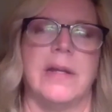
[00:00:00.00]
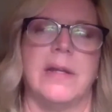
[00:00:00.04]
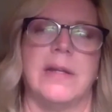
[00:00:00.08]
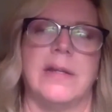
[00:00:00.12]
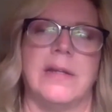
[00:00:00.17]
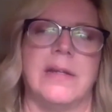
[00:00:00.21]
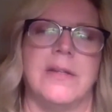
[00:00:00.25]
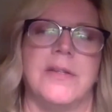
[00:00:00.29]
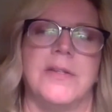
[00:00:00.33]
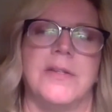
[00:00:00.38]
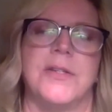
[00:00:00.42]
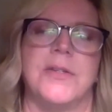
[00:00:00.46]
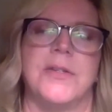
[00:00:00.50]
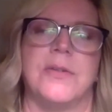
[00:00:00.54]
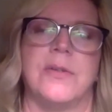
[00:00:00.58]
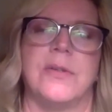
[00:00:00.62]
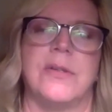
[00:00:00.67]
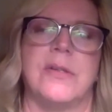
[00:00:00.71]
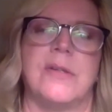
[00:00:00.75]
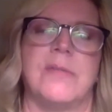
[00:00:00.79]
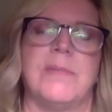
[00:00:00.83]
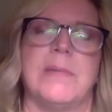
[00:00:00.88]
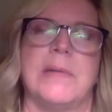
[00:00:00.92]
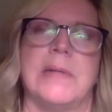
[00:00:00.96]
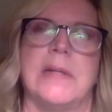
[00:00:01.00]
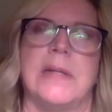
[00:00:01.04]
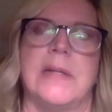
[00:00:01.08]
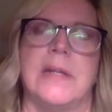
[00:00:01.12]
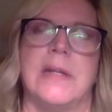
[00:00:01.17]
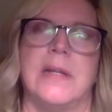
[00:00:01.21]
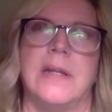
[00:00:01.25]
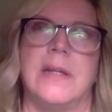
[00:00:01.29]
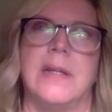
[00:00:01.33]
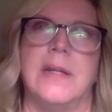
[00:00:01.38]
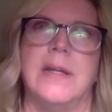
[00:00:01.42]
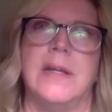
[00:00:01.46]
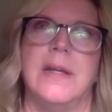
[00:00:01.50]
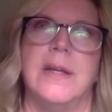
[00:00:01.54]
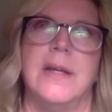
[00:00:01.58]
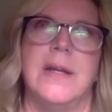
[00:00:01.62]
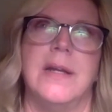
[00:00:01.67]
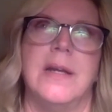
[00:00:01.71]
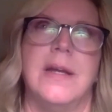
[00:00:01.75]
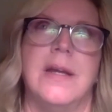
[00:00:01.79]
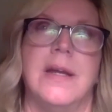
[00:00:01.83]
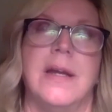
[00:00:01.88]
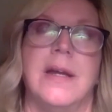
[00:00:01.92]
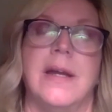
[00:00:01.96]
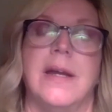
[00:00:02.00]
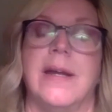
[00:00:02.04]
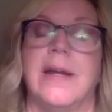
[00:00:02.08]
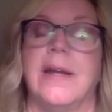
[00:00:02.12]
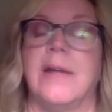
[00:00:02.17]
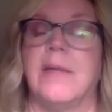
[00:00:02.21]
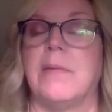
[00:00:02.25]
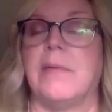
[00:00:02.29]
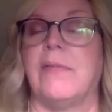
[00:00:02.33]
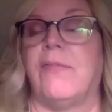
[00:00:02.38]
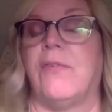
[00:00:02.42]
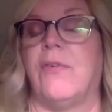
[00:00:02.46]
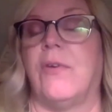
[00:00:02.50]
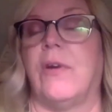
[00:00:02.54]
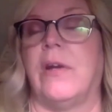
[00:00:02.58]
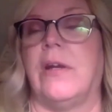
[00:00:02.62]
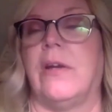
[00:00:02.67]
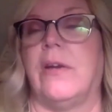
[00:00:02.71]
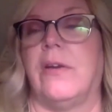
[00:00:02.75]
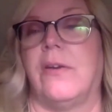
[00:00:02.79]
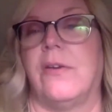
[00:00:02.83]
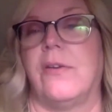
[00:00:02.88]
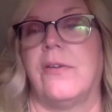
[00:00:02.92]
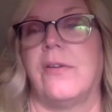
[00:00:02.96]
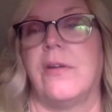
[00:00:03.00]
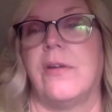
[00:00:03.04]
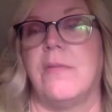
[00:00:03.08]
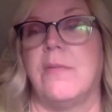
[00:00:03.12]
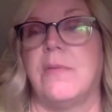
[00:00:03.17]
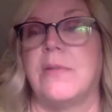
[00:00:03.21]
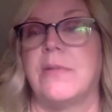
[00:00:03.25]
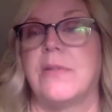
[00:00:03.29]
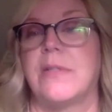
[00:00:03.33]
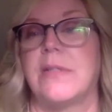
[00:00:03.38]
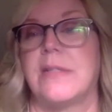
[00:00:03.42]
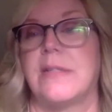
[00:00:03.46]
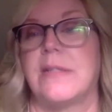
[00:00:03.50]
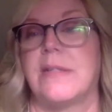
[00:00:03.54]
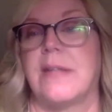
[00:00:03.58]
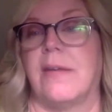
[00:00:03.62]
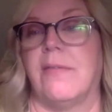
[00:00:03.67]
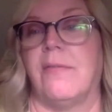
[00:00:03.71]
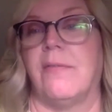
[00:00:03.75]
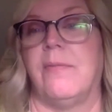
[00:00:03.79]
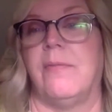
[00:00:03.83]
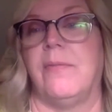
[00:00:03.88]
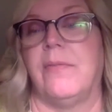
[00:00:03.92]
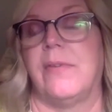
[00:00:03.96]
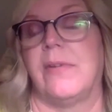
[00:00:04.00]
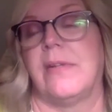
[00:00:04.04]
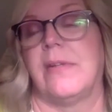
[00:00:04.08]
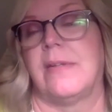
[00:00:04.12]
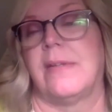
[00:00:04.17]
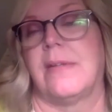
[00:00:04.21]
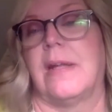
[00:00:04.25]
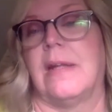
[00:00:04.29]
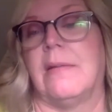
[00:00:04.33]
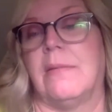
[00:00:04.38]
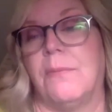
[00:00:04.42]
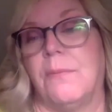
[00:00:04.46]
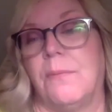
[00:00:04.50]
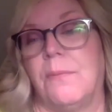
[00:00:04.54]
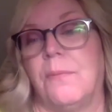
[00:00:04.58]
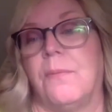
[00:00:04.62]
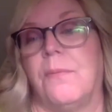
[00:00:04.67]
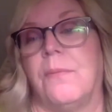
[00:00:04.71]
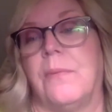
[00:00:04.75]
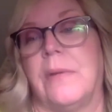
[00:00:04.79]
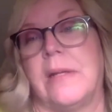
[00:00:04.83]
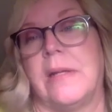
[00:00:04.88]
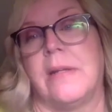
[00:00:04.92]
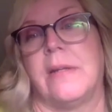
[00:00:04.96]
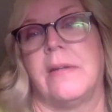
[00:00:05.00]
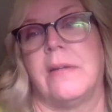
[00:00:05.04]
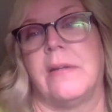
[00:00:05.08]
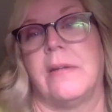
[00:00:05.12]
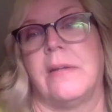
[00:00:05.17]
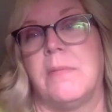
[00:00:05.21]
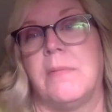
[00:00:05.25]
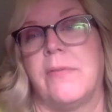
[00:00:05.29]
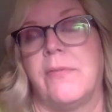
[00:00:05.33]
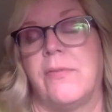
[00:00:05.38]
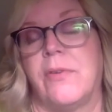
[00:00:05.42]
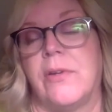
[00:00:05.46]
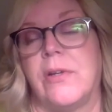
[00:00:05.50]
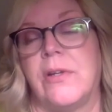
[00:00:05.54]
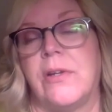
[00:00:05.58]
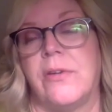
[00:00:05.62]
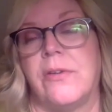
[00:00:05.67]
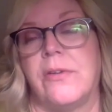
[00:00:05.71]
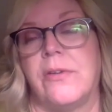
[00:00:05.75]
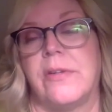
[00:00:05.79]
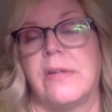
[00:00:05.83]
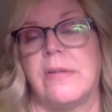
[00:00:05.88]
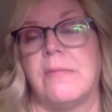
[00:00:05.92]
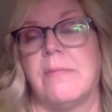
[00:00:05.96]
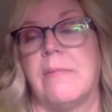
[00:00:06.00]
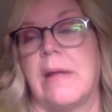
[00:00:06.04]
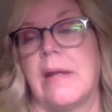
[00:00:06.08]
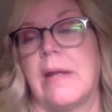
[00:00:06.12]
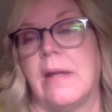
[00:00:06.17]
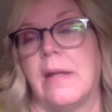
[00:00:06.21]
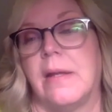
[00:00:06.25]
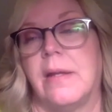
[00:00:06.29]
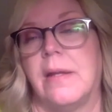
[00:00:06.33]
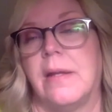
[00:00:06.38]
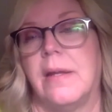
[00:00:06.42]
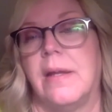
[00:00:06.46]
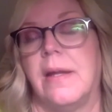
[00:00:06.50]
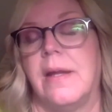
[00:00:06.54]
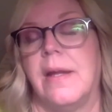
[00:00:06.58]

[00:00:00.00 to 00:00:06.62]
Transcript: into, it's been it'll be 4 years almost since I went. It'll be 4 years in May.